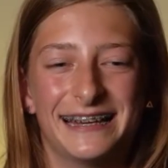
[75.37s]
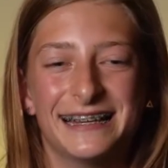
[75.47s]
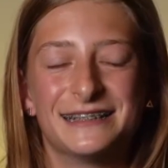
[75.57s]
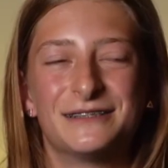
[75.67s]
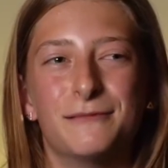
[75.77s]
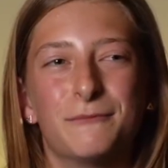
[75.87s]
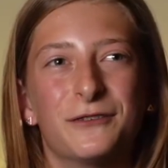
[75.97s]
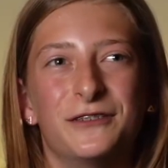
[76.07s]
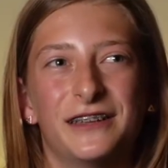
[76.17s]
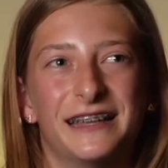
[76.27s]
I just
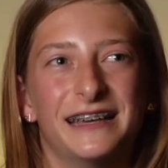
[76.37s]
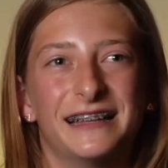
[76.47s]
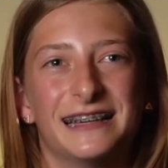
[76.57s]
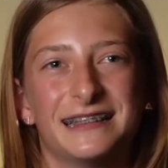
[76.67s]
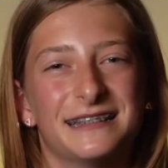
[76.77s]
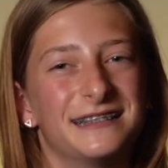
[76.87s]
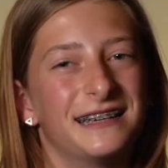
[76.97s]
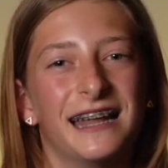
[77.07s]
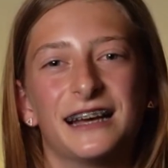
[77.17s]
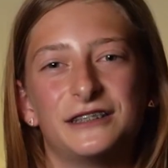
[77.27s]
remember feeling like this
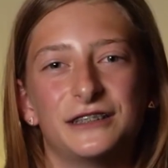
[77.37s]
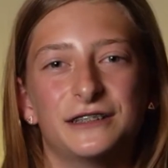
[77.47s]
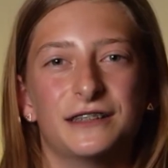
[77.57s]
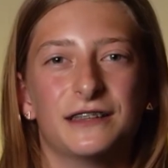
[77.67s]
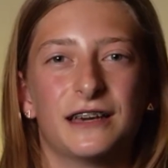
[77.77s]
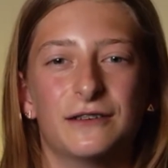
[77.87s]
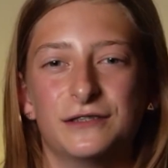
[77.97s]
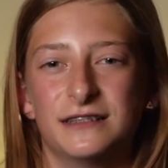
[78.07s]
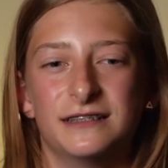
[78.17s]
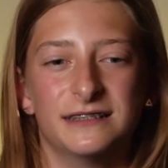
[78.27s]
connection to the
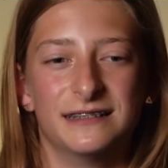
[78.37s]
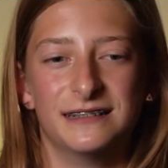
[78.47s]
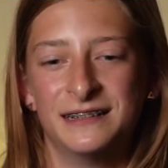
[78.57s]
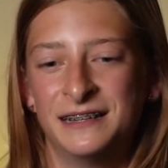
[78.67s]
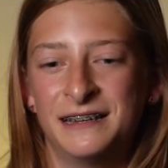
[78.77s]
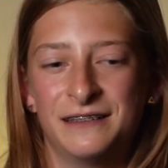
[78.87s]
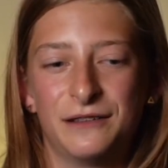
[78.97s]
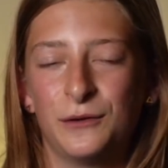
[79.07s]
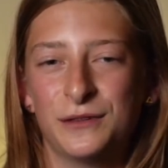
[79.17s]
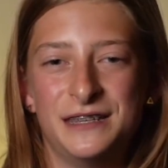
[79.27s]
coaches and
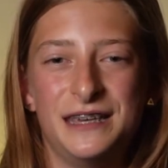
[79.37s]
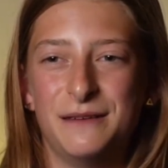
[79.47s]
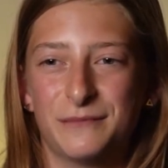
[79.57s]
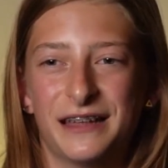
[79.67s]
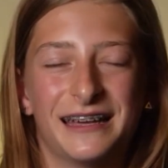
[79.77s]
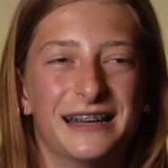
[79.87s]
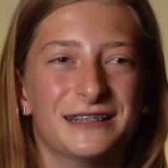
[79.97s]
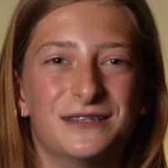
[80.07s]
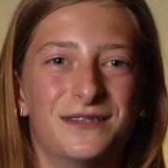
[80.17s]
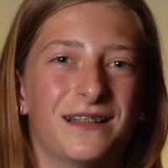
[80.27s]
the whole team, like, and I
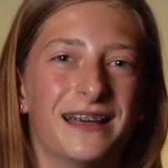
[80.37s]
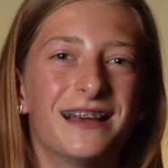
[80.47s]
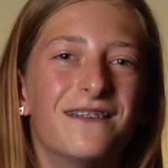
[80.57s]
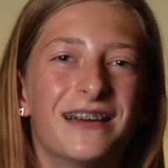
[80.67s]
just felt like, oh,